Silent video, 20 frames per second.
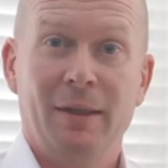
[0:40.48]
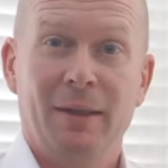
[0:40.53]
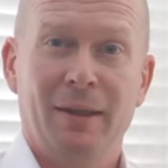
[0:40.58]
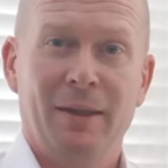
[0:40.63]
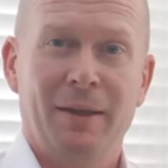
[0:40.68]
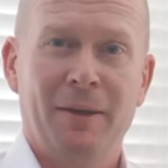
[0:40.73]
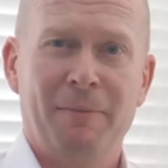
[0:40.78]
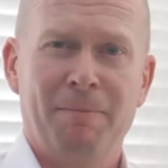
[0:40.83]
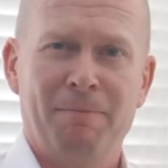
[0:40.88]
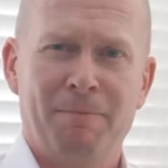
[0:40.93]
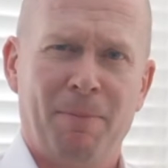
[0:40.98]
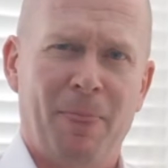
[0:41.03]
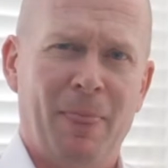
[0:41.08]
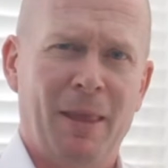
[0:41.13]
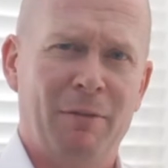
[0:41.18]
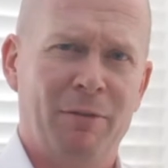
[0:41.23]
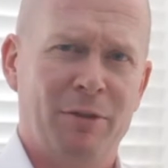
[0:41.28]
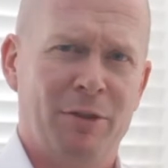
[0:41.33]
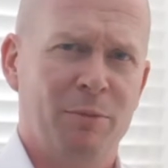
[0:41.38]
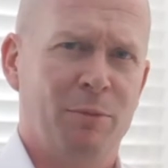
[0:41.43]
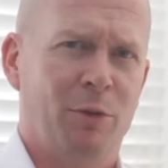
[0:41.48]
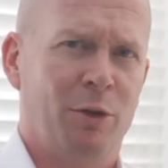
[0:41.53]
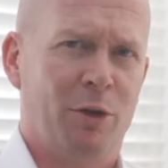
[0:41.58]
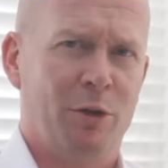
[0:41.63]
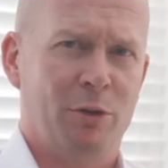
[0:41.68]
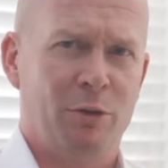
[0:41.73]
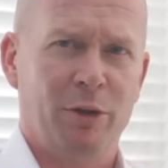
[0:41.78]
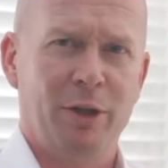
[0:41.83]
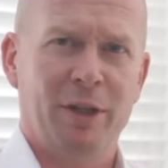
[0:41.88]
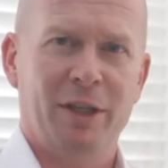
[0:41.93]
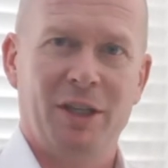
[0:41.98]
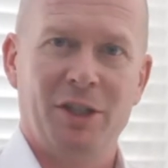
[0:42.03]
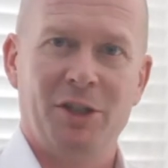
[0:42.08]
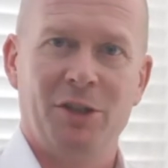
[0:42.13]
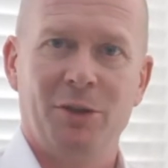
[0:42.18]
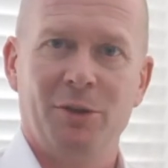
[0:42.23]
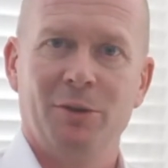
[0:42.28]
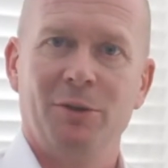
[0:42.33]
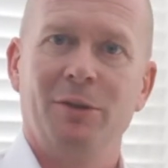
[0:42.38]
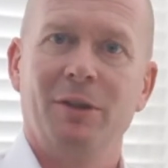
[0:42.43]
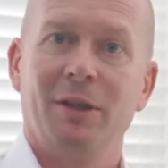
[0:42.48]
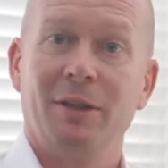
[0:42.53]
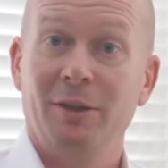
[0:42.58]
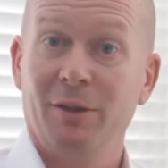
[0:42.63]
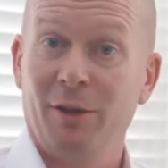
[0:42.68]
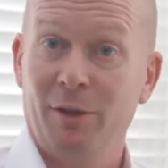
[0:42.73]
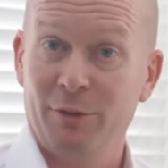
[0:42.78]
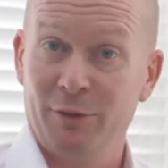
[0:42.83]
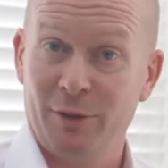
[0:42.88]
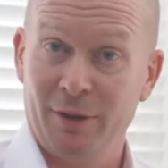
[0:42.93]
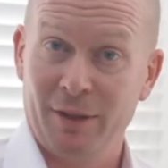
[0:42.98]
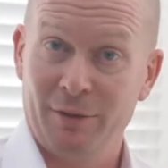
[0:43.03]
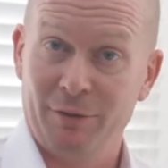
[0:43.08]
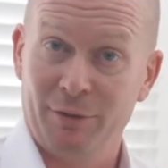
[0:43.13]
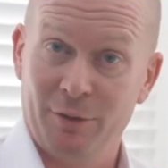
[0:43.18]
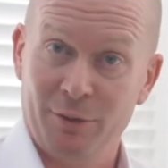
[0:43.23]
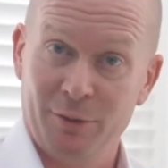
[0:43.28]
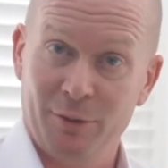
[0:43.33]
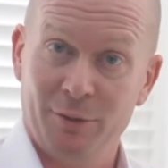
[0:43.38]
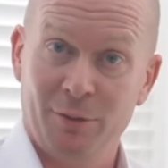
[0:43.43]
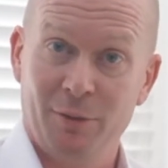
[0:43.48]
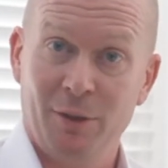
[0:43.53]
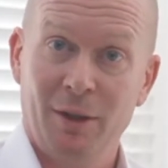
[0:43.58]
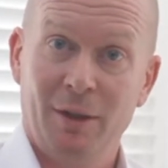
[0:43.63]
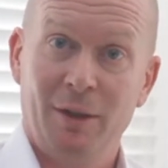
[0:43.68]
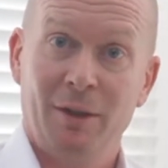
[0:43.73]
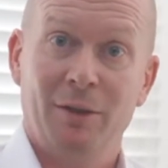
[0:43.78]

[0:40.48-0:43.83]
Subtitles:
If it's a more chronic issue, then you often have to